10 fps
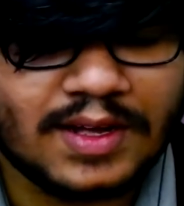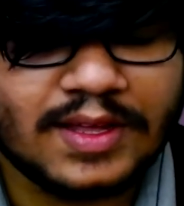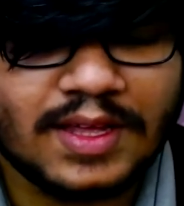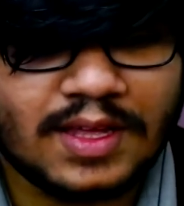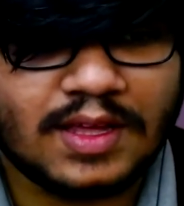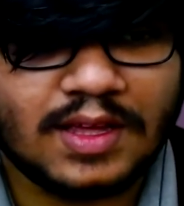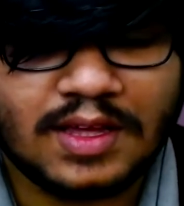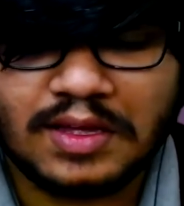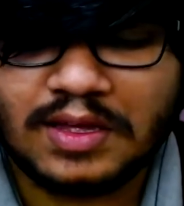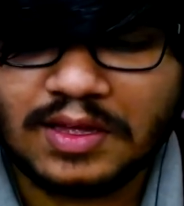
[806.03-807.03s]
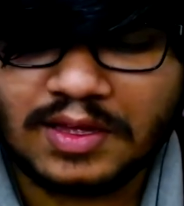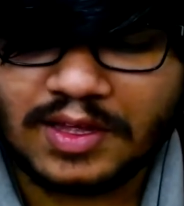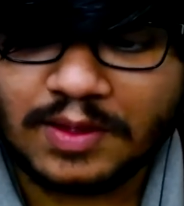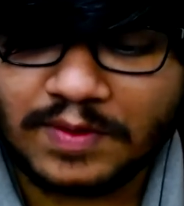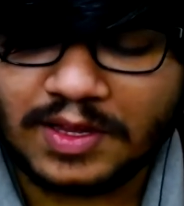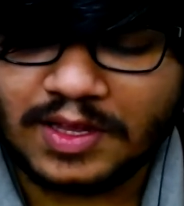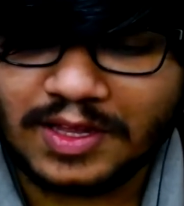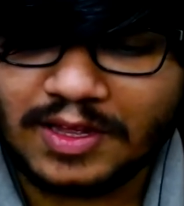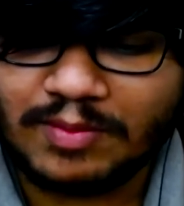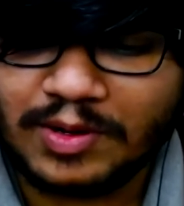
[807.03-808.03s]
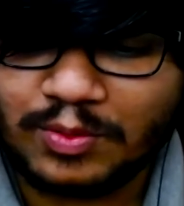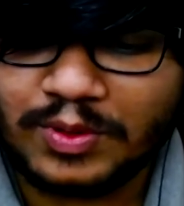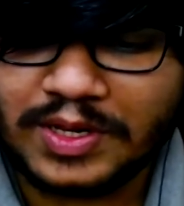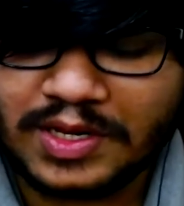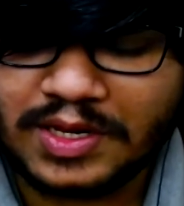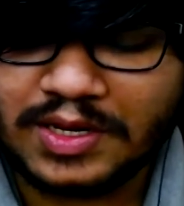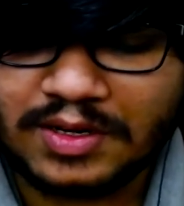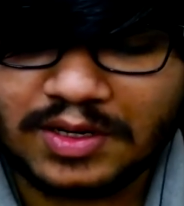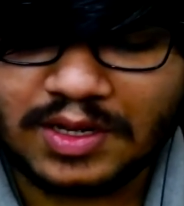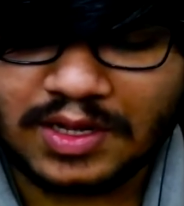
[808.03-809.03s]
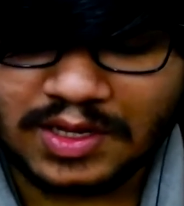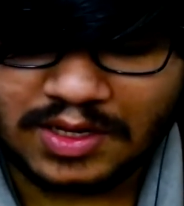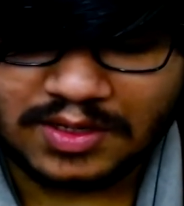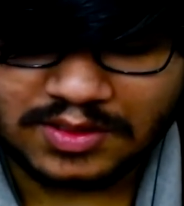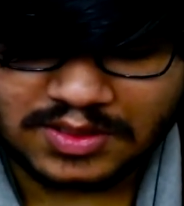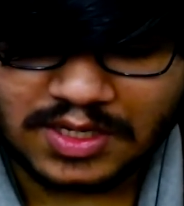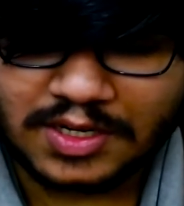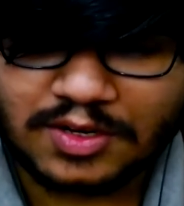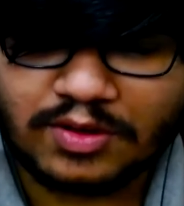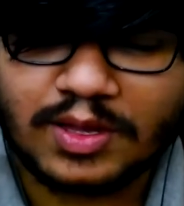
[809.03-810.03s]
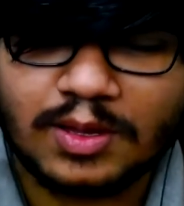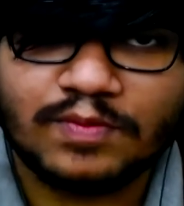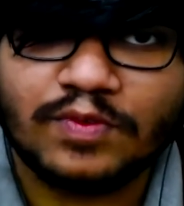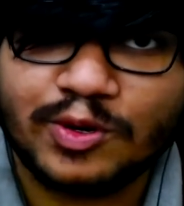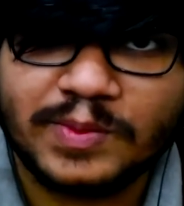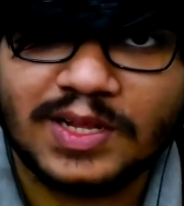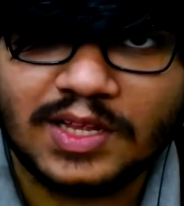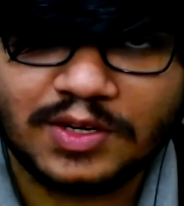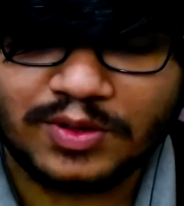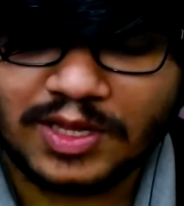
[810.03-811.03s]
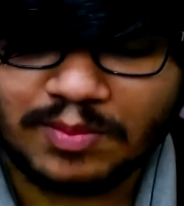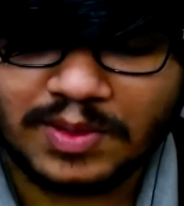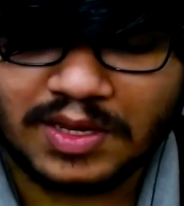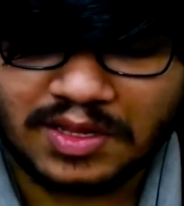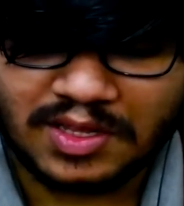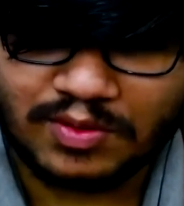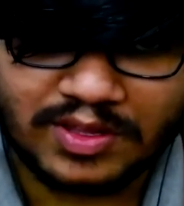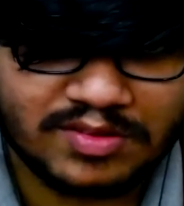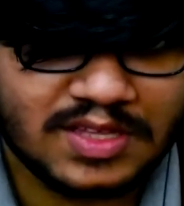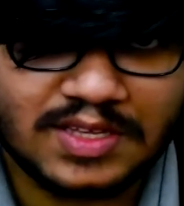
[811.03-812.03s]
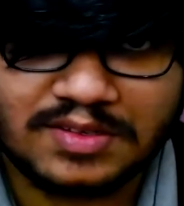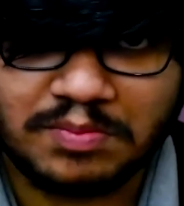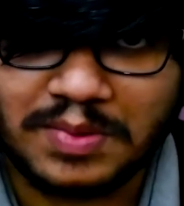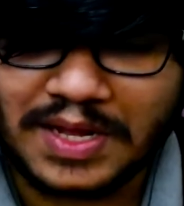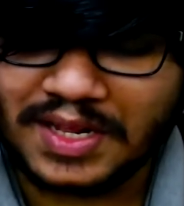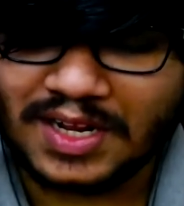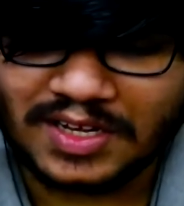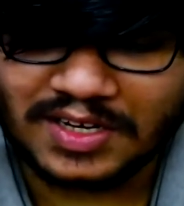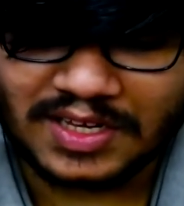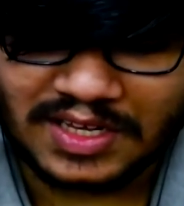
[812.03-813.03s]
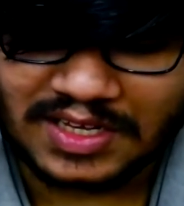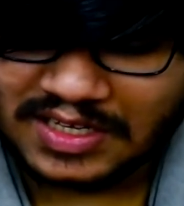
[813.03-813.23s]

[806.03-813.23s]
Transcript: He even went and started talking formally to him, and he was just battle hungry.